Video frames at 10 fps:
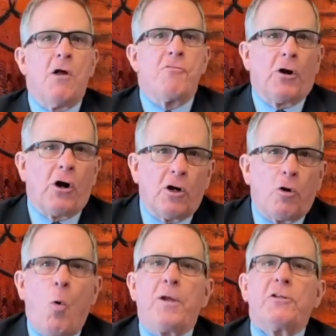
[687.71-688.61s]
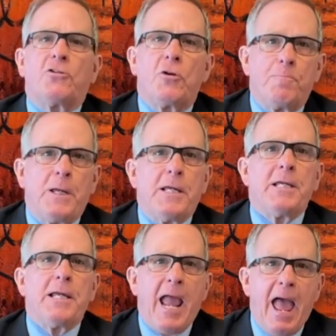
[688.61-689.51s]
there are going to
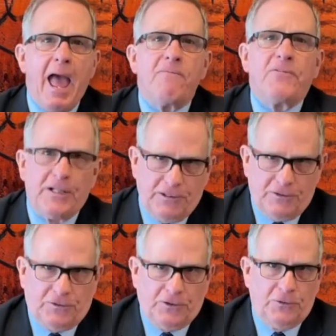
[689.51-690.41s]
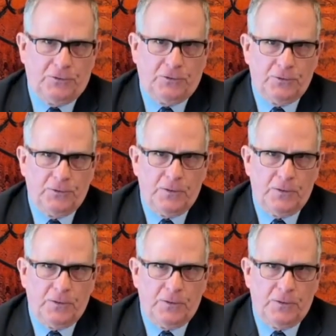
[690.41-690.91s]
be evidences